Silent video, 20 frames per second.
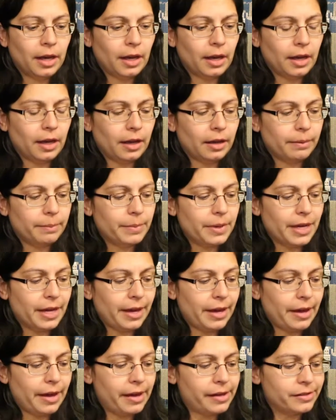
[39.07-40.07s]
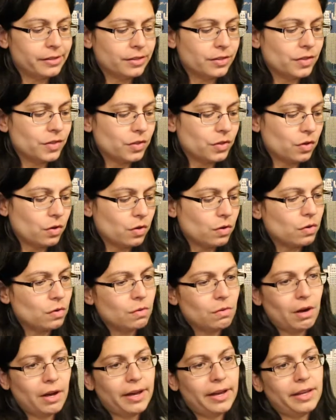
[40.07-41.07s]
And
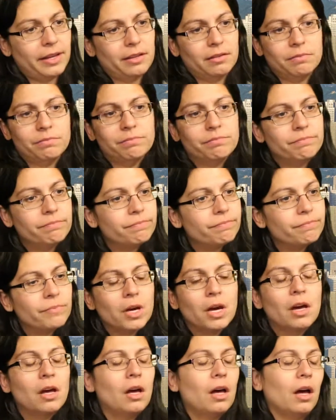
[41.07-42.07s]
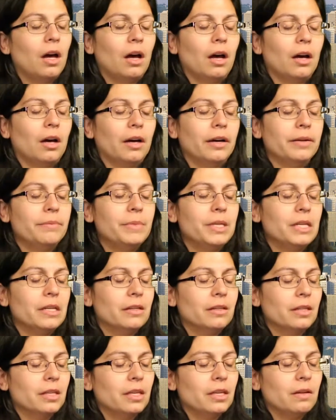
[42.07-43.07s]
so I
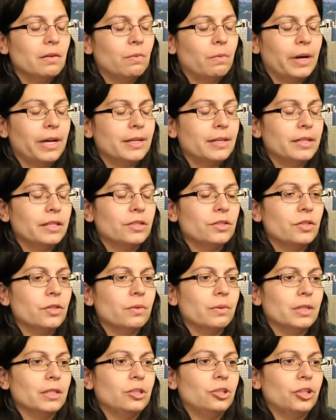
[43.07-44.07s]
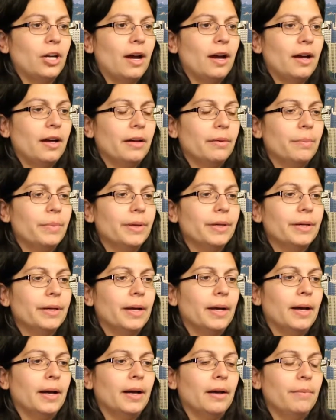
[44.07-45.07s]
immediately went into a job
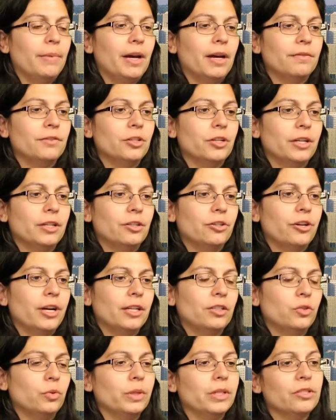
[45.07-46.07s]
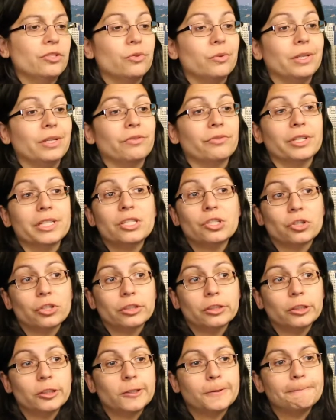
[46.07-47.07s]
after undergraduate doing
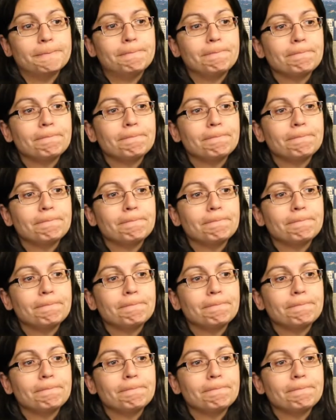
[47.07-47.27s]
research